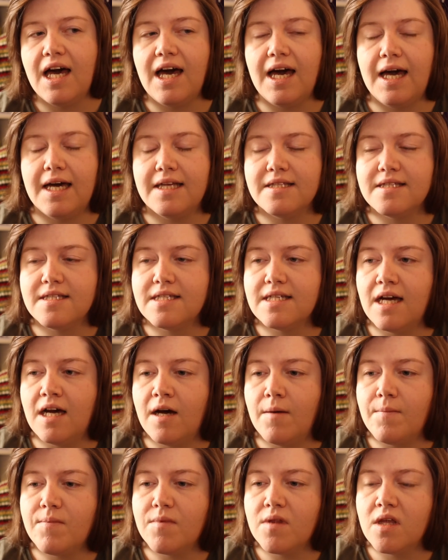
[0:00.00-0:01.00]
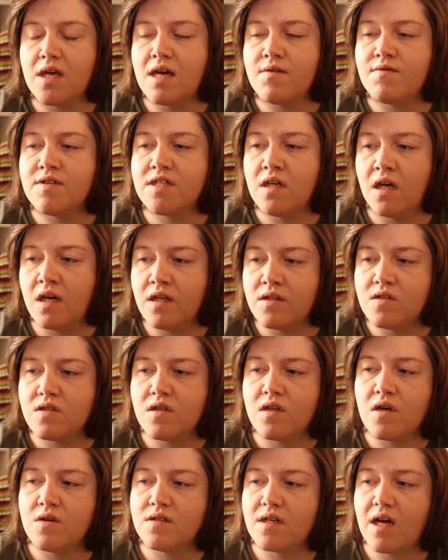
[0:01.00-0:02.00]
And he returns
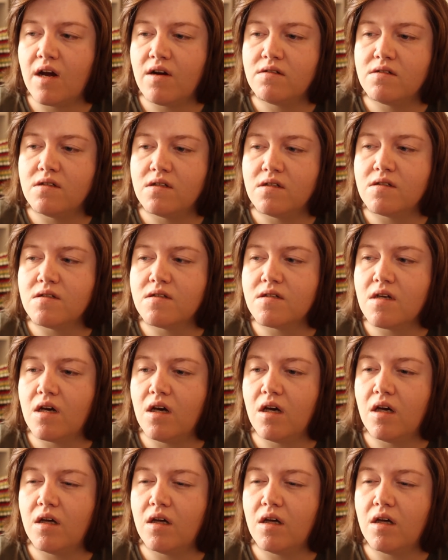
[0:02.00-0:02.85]
to those characters